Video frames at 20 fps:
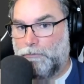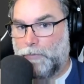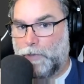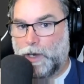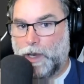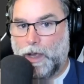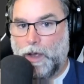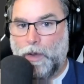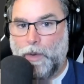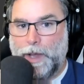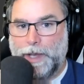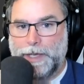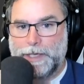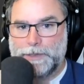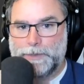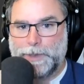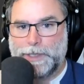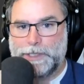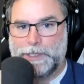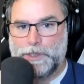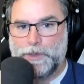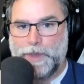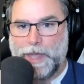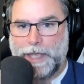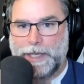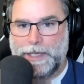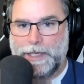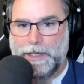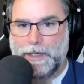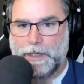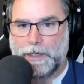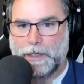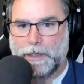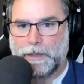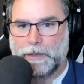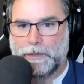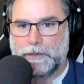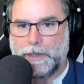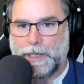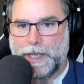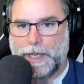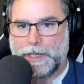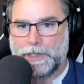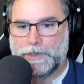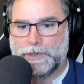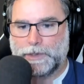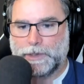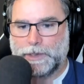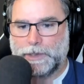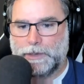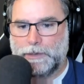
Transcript: Oh, I guess we could do that here, actually.